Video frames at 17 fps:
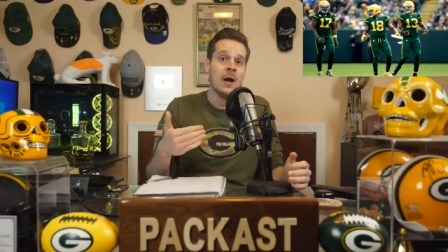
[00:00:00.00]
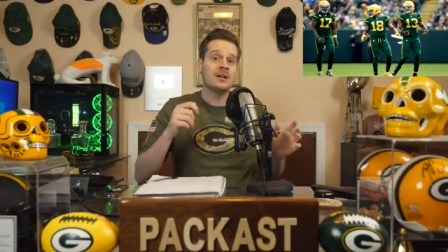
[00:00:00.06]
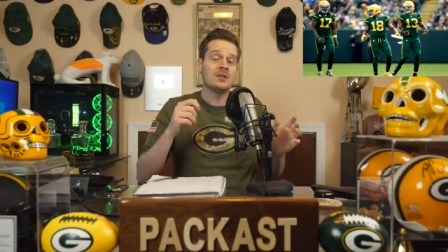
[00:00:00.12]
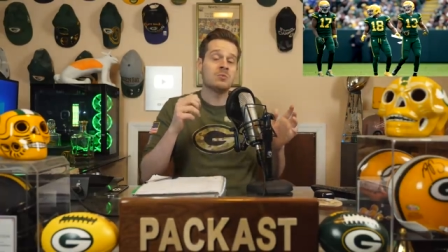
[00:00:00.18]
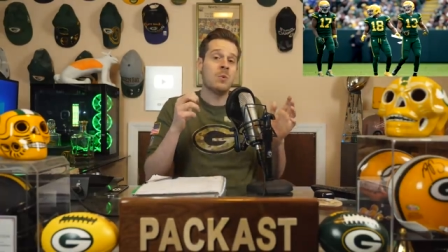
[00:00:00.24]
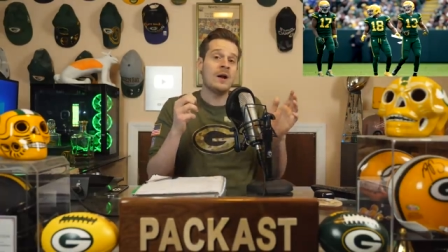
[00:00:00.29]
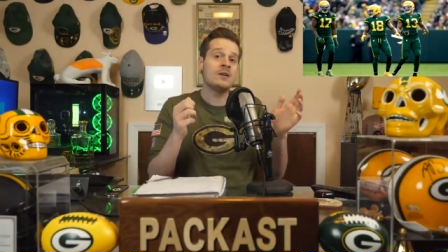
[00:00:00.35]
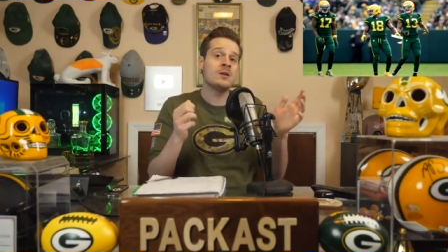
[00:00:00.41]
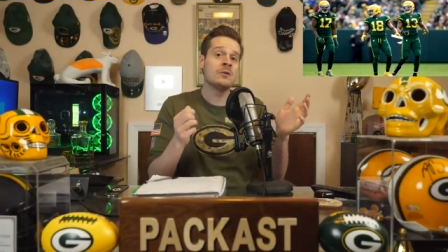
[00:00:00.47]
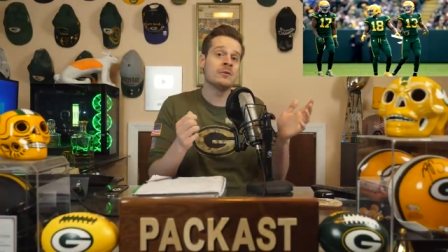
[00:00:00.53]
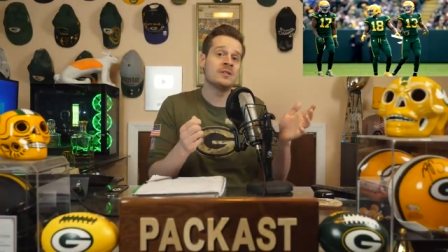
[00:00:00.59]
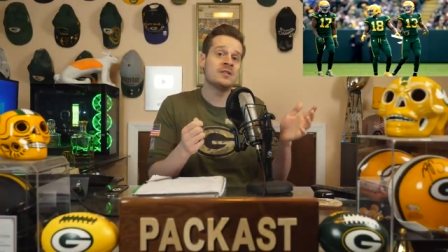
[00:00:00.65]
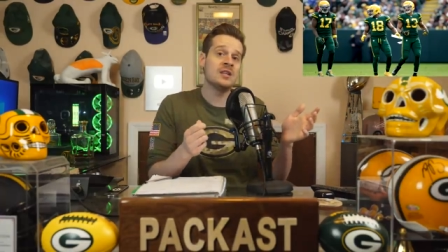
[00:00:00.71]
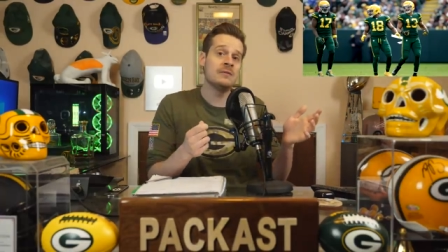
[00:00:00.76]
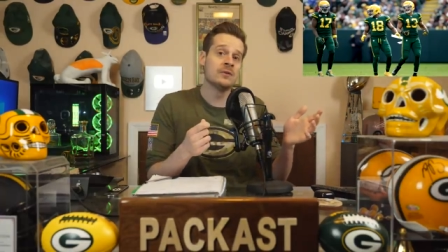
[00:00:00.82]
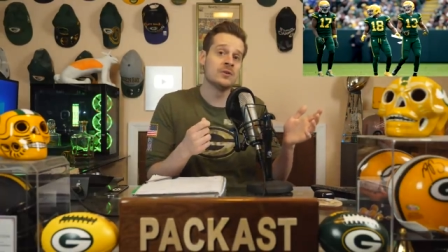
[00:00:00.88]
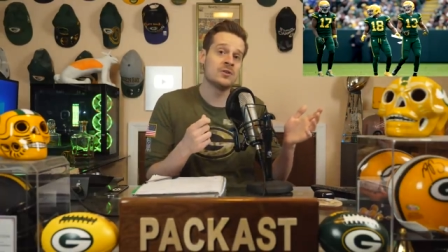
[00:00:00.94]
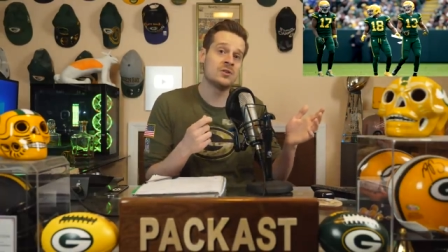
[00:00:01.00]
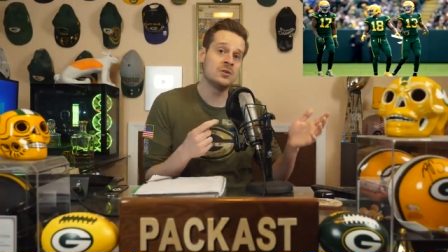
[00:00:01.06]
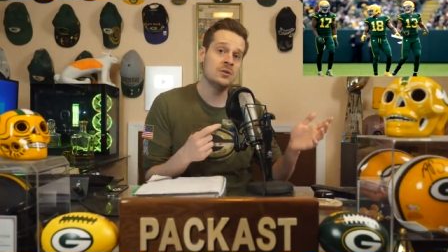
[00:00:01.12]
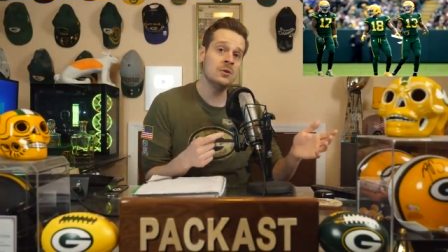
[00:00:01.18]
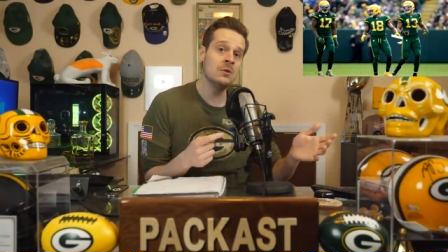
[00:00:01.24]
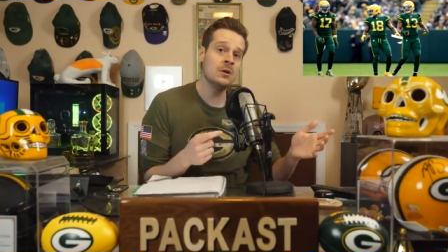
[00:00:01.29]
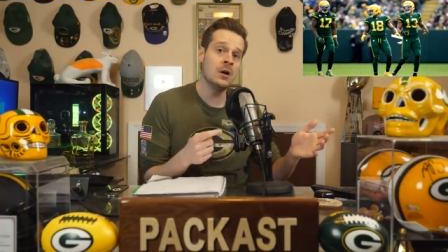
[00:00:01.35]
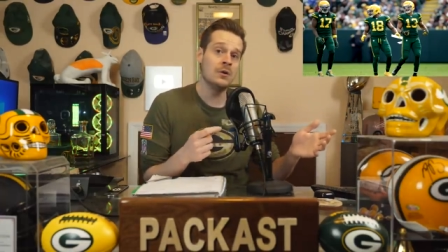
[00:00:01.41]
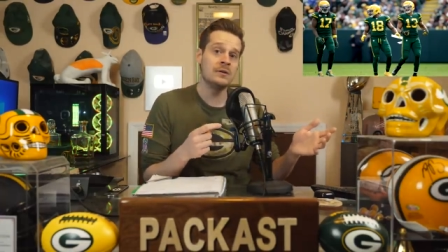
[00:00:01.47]
because when your receivers
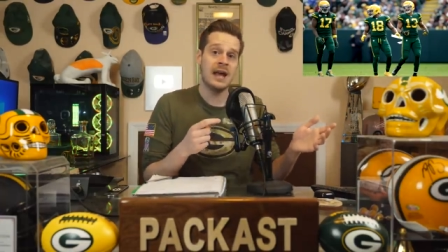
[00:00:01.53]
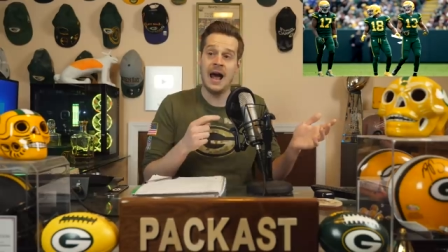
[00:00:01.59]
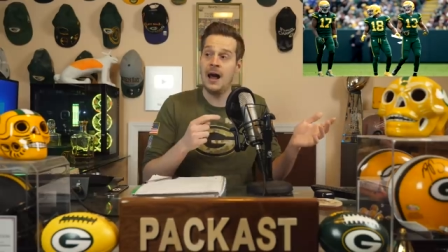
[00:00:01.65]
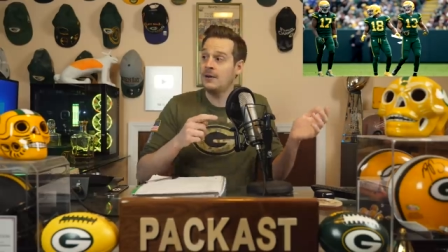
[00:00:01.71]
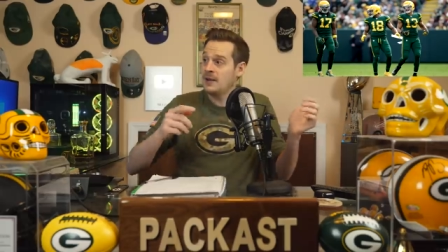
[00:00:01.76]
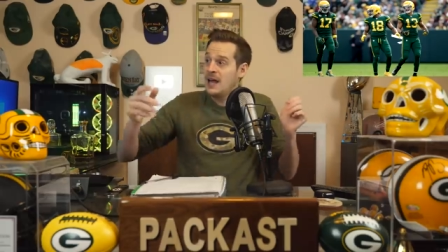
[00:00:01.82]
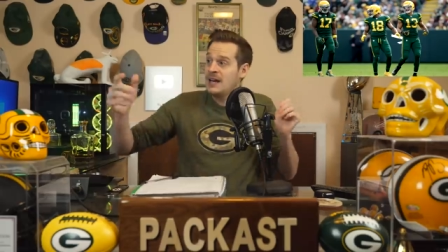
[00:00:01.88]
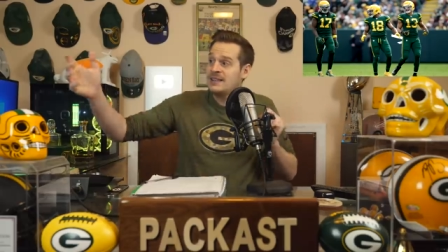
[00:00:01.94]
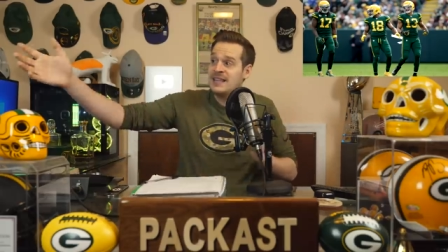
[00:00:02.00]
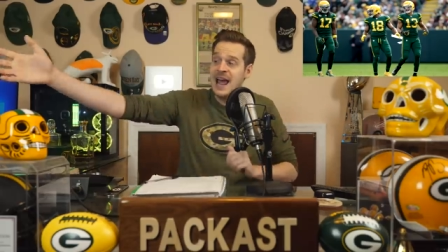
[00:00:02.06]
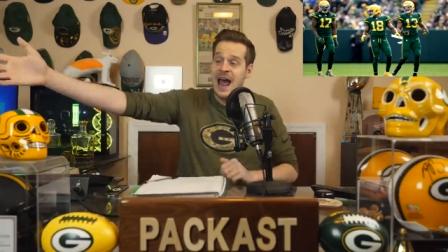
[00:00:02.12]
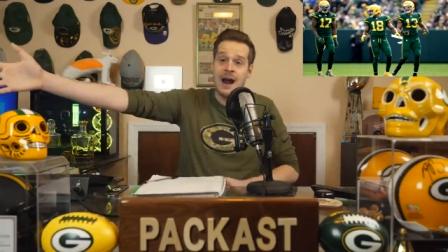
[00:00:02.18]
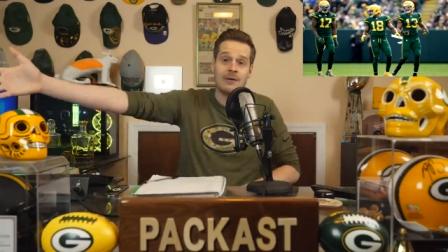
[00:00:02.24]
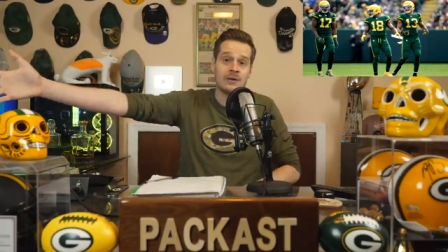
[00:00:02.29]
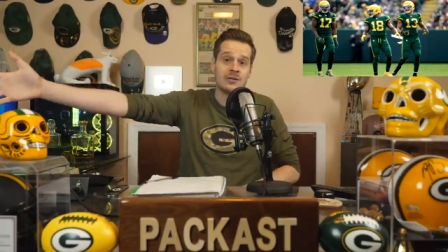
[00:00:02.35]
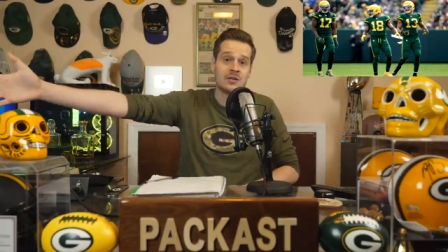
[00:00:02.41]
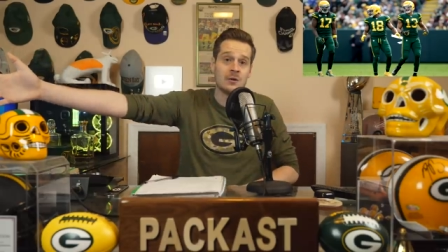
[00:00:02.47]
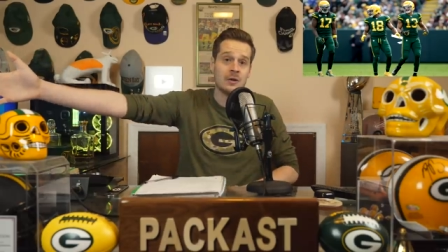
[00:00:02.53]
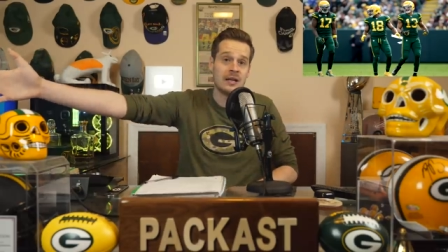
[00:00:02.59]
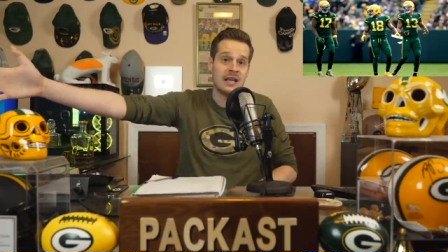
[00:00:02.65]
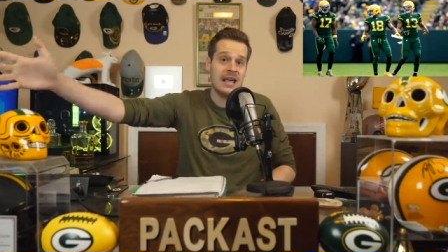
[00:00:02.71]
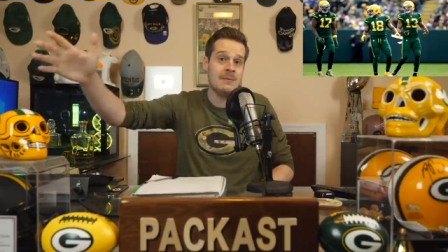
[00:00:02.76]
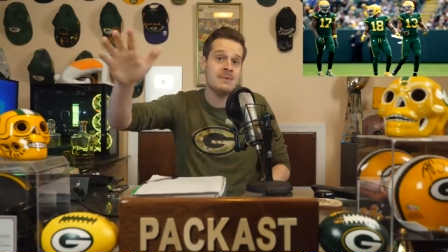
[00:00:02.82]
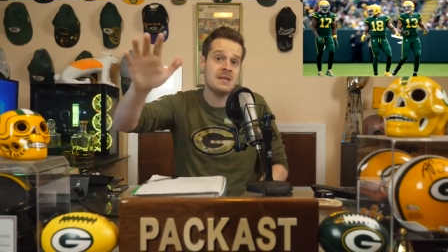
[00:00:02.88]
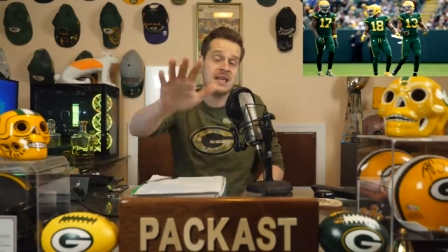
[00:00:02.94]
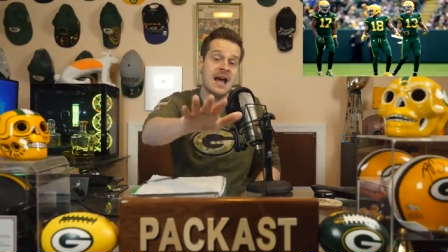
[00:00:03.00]
do go down, like the Arizona
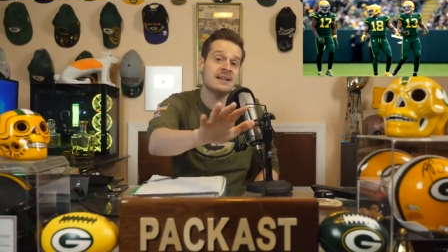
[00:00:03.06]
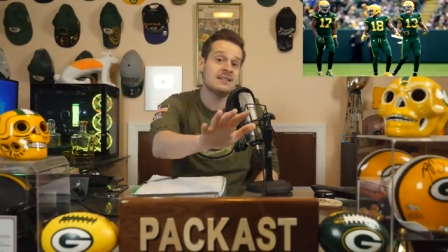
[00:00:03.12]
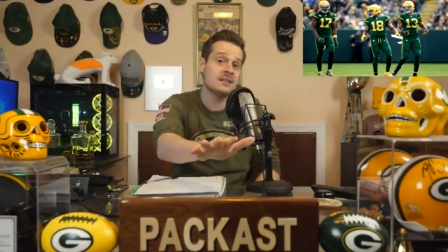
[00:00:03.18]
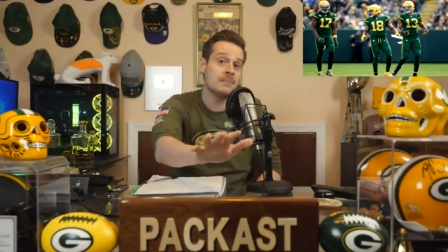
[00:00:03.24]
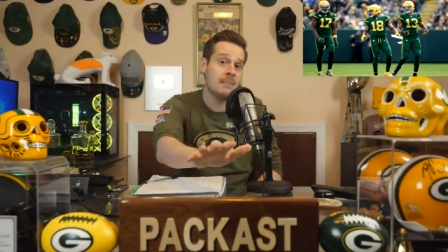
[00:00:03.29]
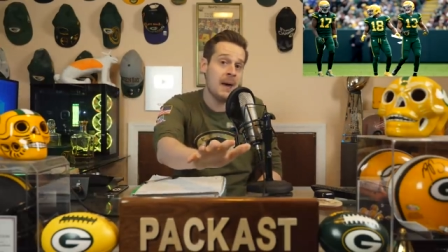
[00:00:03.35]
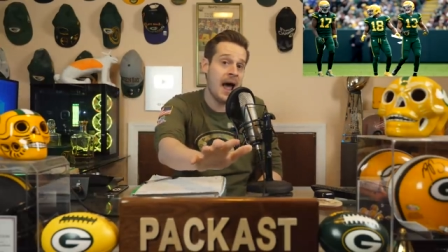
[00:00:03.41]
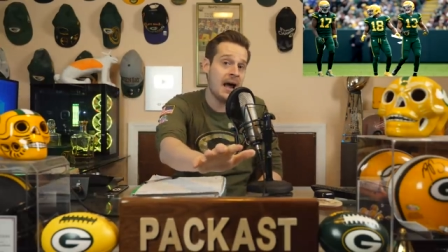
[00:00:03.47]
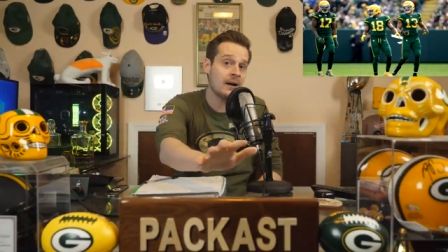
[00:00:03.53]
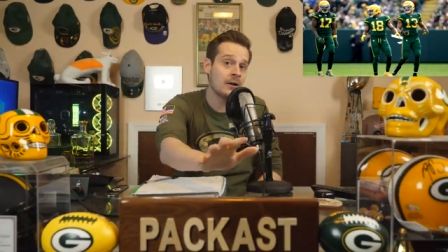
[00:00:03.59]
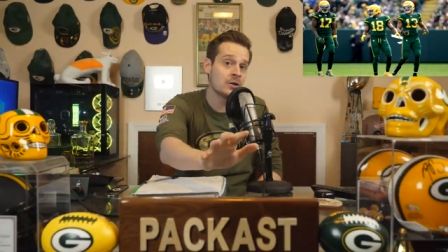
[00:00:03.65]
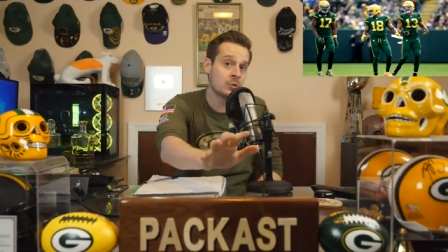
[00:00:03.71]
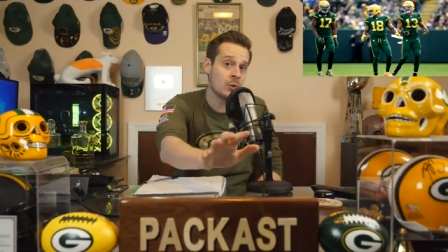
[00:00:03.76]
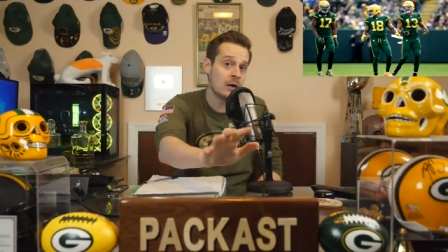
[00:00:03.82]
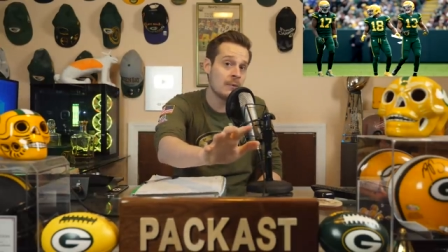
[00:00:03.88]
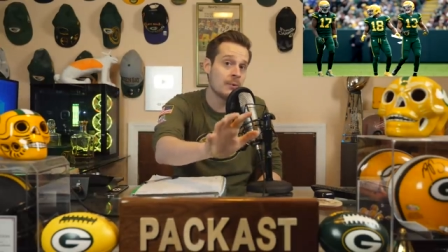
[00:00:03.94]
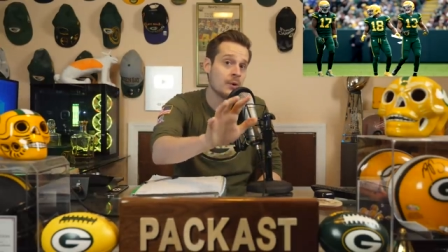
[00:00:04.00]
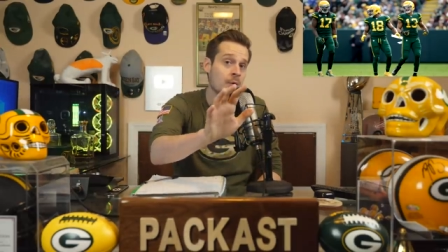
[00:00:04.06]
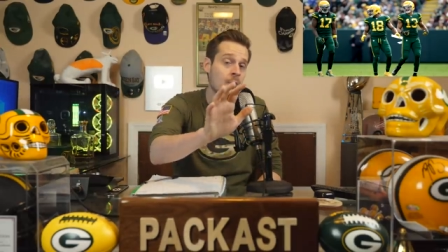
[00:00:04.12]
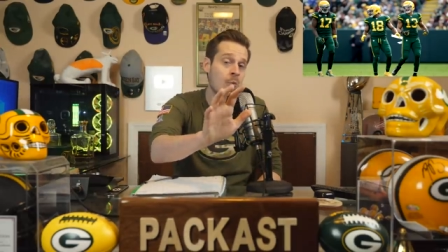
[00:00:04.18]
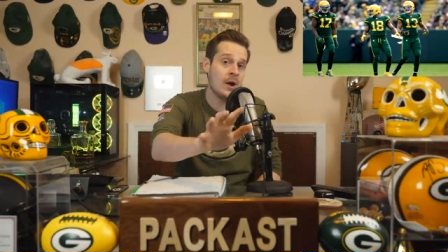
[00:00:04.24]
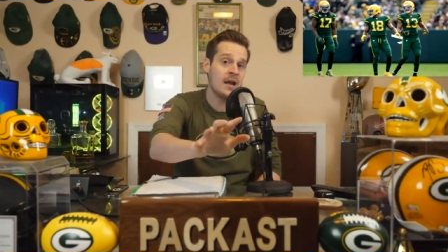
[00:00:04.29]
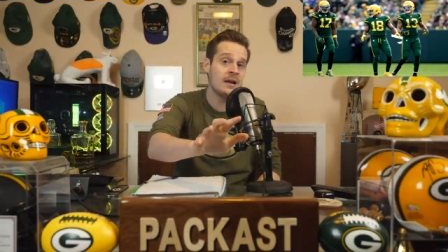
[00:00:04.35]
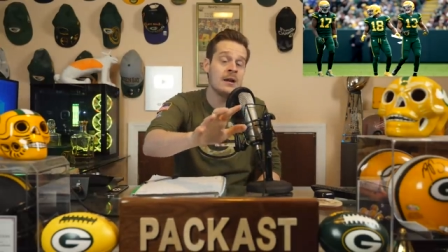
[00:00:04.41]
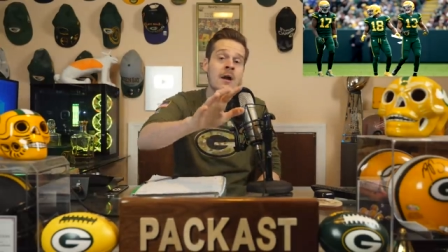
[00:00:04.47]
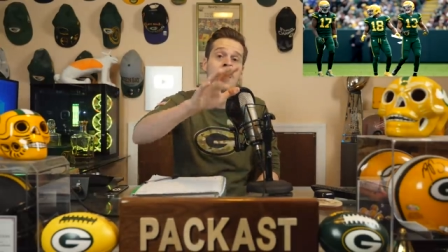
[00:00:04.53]
game, yes, the Packers were able to
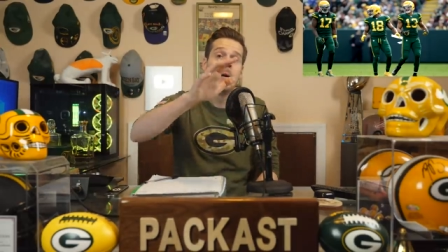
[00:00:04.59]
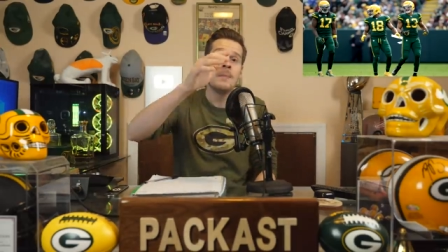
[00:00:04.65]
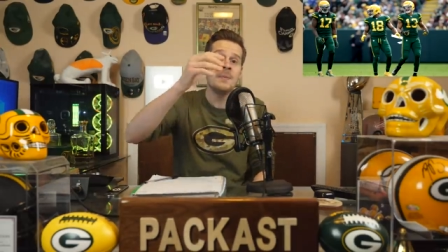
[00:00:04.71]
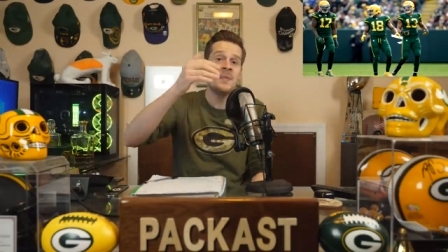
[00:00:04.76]
win,